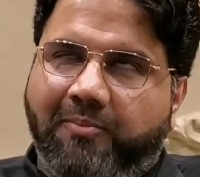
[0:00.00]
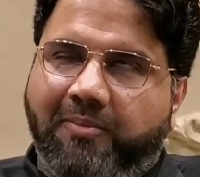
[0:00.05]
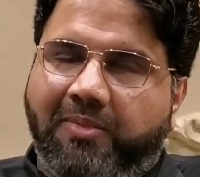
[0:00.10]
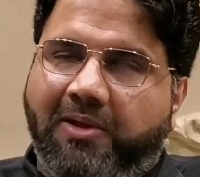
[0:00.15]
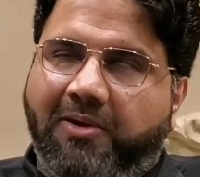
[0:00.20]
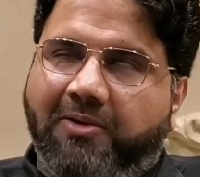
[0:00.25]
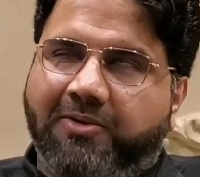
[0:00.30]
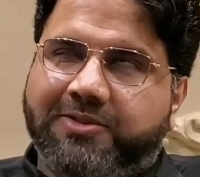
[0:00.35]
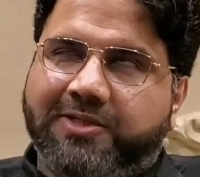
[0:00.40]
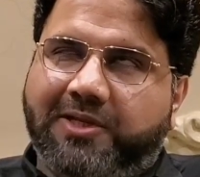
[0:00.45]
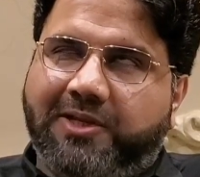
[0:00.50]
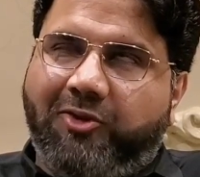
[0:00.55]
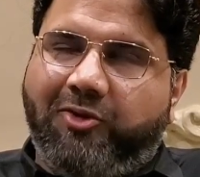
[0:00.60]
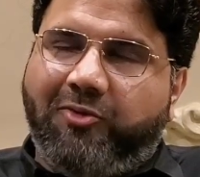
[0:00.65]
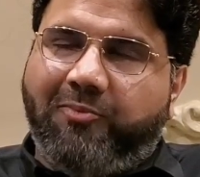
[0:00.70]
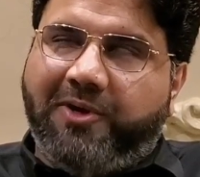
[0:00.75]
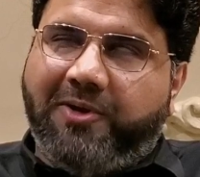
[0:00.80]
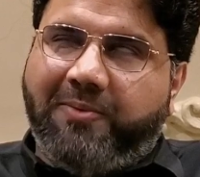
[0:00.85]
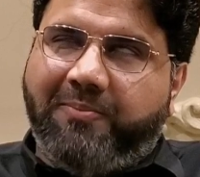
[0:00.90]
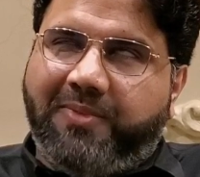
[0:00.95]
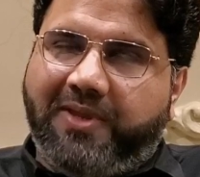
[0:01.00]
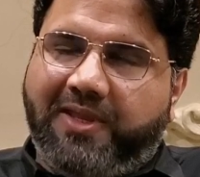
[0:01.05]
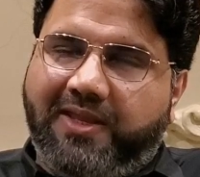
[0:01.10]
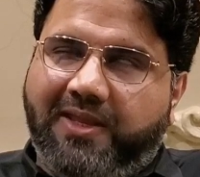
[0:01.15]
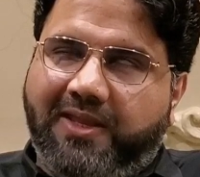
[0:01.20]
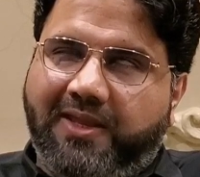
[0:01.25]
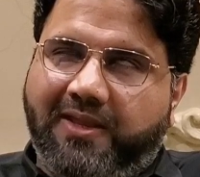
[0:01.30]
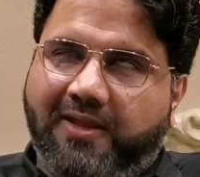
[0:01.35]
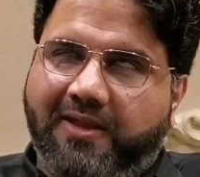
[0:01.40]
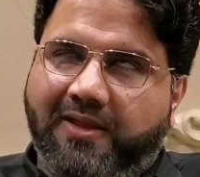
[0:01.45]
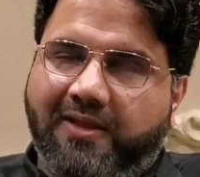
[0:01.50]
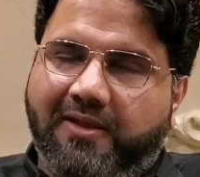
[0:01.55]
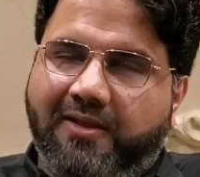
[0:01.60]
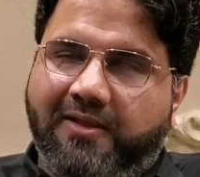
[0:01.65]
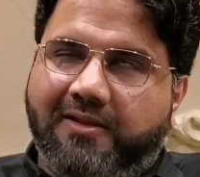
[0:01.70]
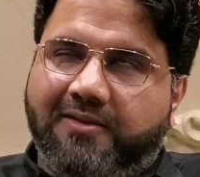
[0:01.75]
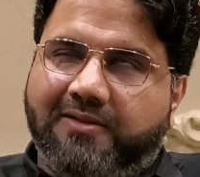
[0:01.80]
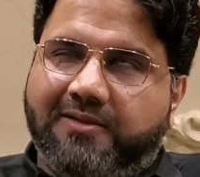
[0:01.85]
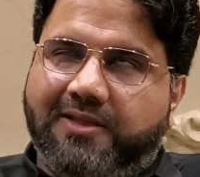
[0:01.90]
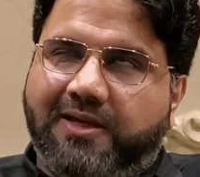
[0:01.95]
Because human being,
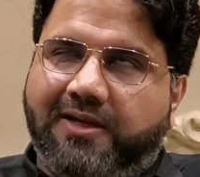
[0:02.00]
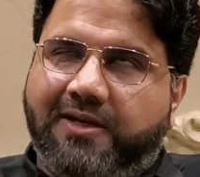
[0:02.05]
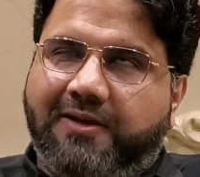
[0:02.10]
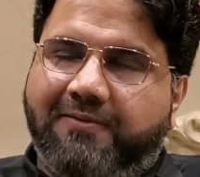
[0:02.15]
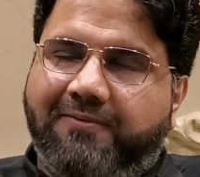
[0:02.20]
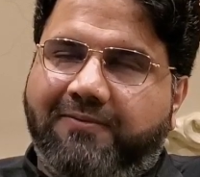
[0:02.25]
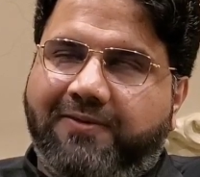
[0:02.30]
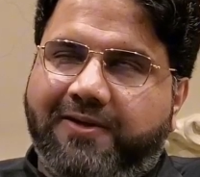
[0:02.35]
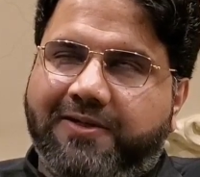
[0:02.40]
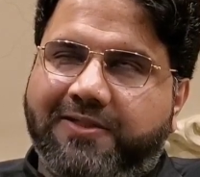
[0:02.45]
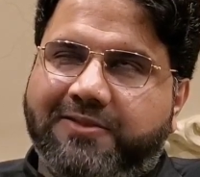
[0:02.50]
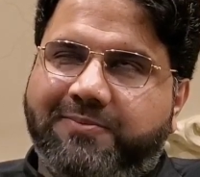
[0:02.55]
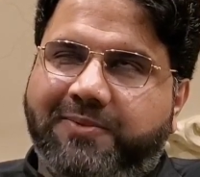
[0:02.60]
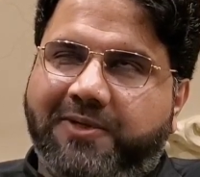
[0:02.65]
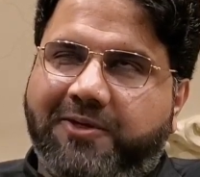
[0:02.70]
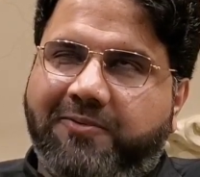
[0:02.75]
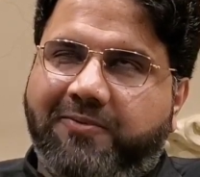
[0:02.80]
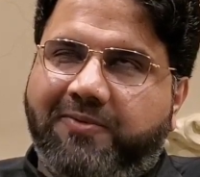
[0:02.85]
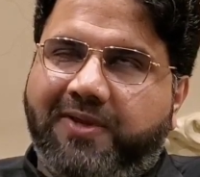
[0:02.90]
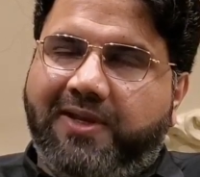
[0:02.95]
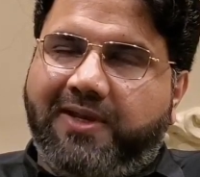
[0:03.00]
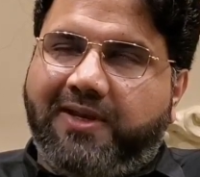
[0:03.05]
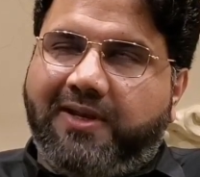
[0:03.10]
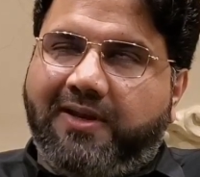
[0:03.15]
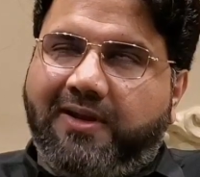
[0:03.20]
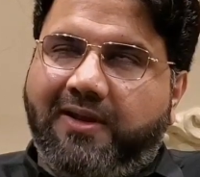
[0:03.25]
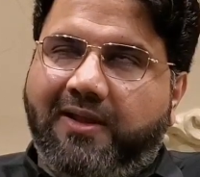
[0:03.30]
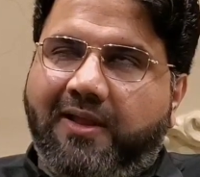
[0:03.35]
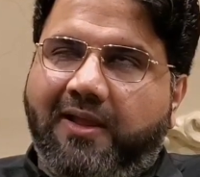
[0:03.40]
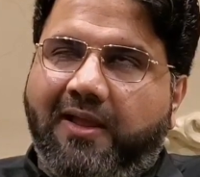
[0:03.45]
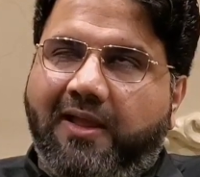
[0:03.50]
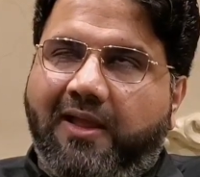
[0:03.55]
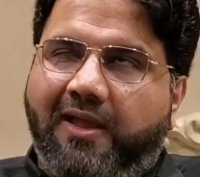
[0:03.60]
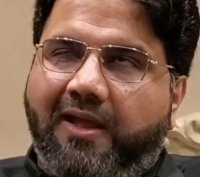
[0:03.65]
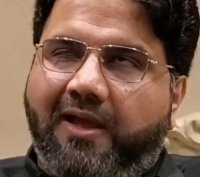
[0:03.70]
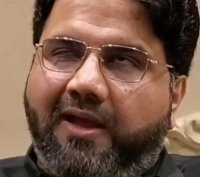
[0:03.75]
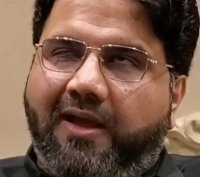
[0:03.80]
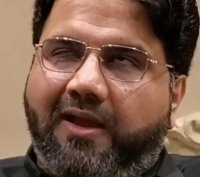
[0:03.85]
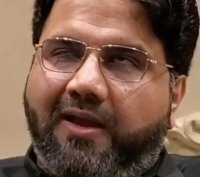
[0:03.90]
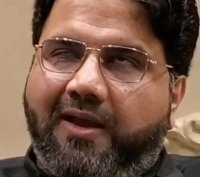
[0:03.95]
the difference between
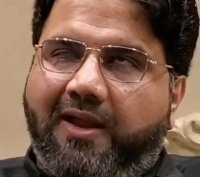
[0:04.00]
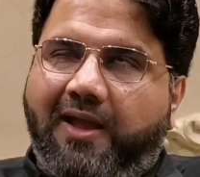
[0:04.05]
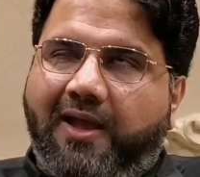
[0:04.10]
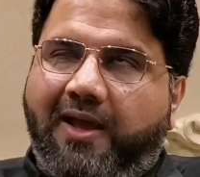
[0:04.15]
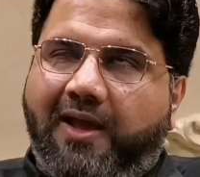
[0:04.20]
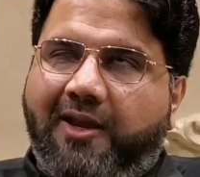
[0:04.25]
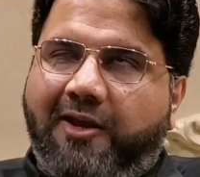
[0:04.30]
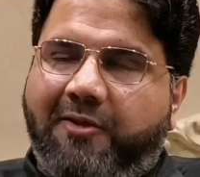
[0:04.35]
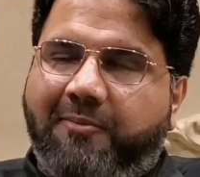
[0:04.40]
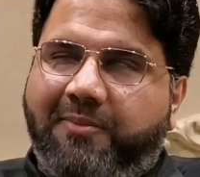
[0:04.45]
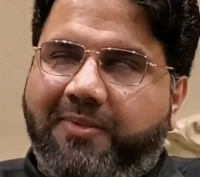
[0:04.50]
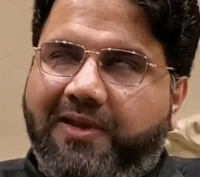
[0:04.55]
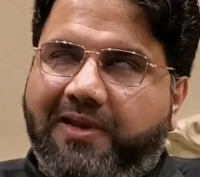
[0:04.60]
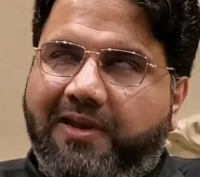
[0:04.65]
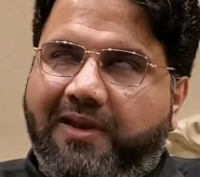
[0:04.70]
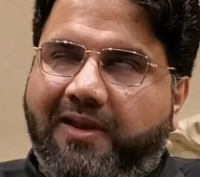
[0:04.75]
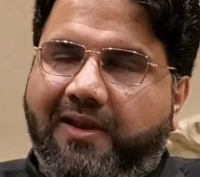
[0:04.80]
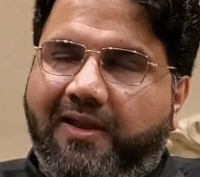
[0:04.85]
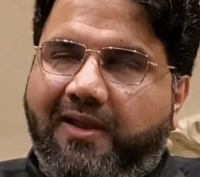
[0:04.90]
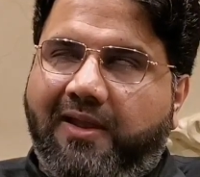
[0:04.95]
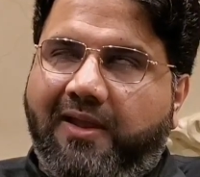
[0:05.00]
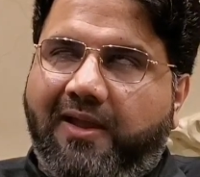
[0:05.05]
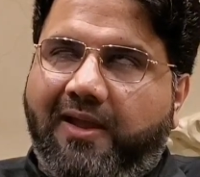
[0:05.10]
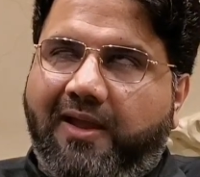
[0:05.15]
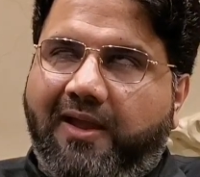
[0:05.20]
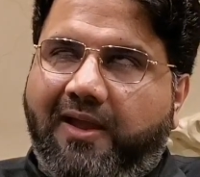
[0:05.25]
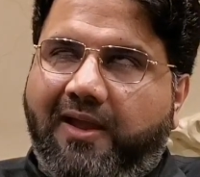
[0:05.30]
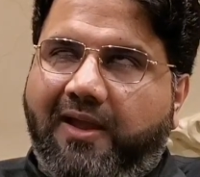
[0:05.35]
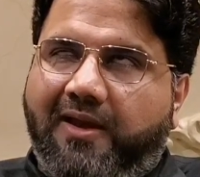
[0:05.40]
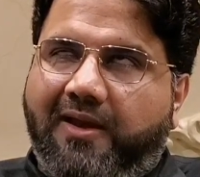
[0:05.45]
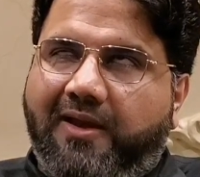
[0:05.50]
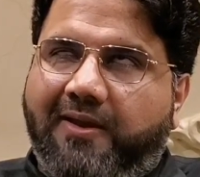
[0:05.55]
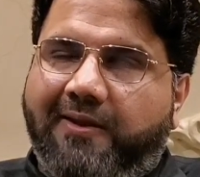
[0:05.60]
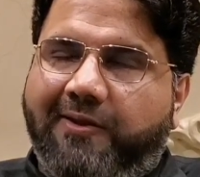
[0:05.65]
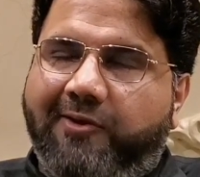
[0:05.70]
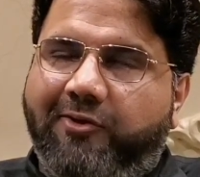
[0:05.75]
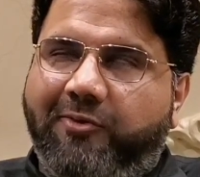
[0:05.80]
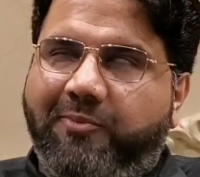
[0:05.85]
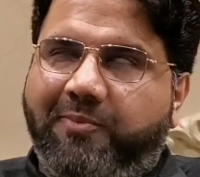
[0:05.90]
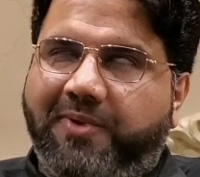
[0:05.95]
an animal and
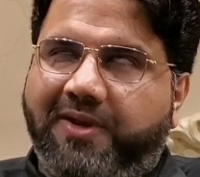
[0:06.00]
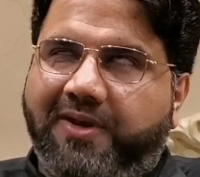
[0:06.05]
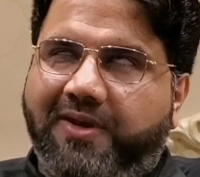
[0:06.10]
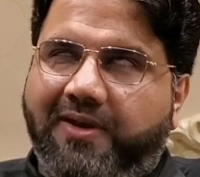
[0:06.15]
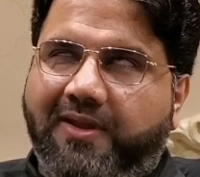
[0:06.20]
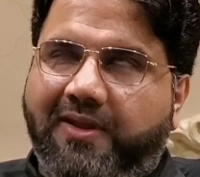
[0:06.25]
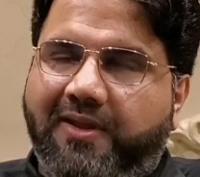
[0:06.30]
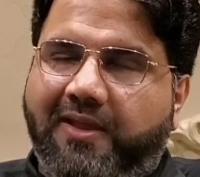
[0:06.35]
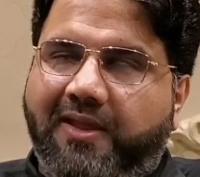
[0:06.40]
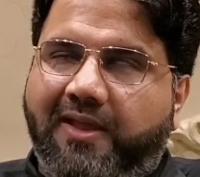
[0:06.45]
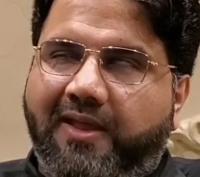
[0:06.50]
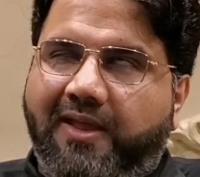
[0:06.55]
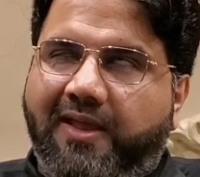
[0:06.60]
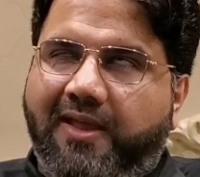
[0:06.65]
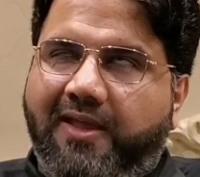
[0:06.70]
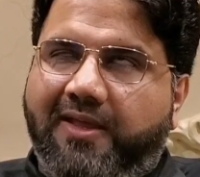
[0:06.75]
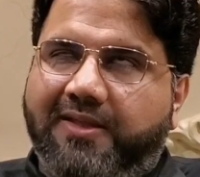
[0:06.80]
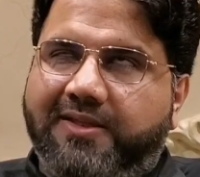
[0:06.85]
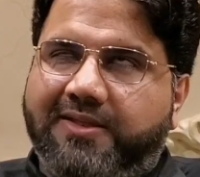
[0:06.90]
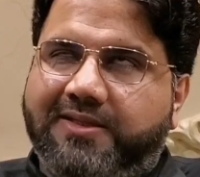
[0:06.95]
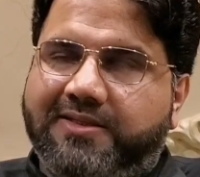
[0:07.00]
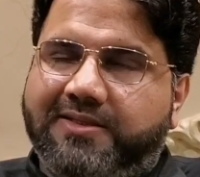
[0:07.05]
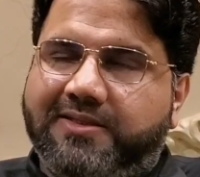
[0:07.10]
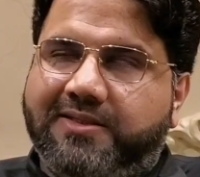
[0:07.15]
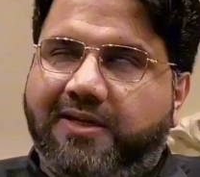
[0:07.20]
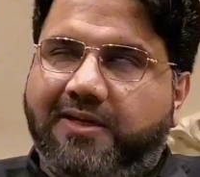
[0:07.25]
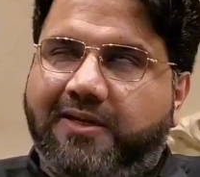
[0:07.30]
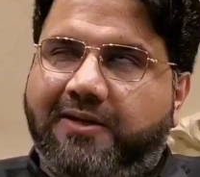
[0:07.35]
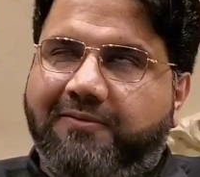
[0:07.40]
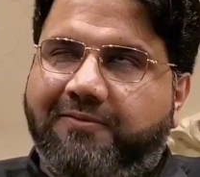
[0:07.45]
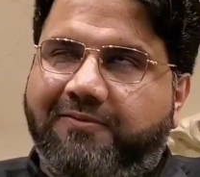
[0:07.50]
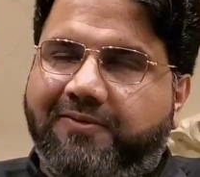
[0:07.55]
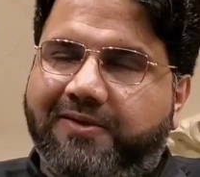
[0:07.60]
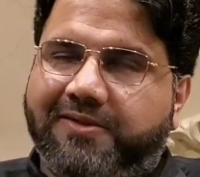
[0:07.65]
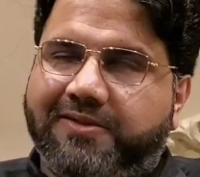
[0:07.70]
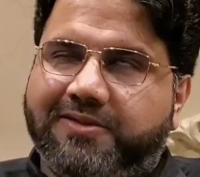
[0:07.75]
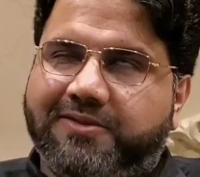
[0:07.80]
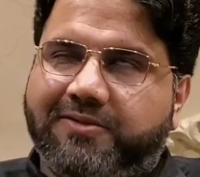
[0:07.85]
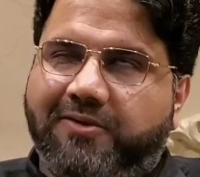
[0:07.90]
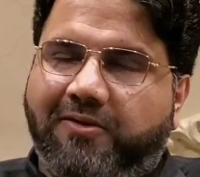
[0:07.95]
human is the
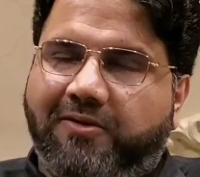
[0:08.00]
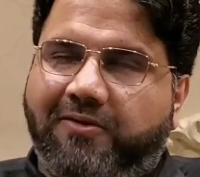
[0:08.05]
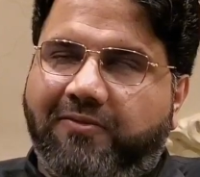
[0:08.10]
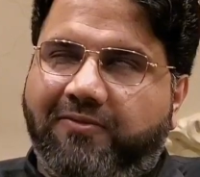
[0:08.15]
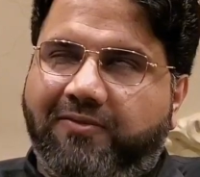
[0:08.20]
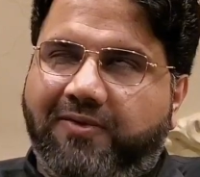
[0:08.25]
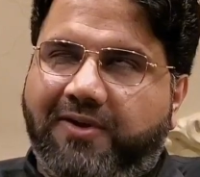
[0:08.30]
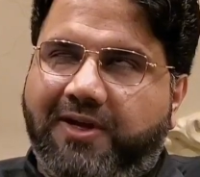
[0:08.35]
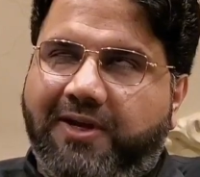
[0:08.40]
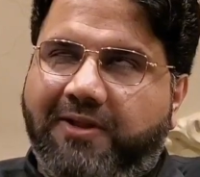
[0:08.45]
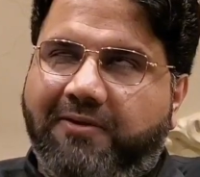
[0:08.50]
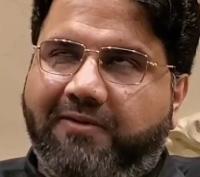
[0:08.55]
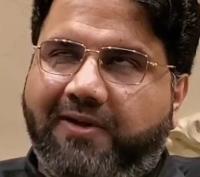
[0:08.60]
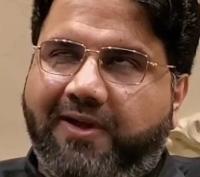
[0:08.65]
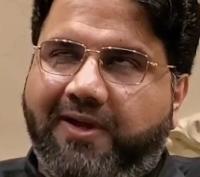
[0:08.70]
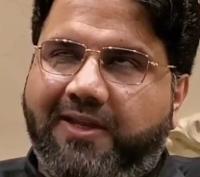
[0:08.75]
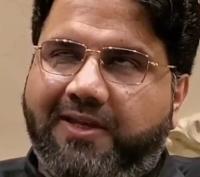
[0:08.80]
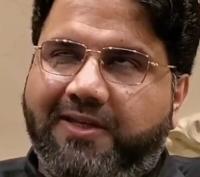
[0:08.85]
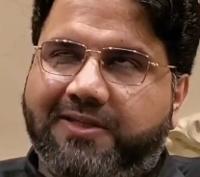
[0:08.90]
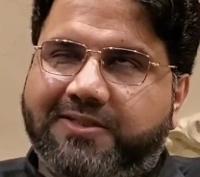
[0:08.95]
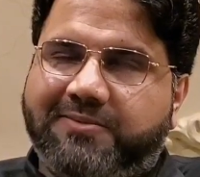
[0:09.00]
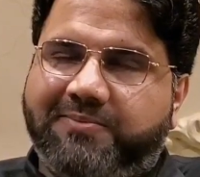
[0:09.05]
difference of divine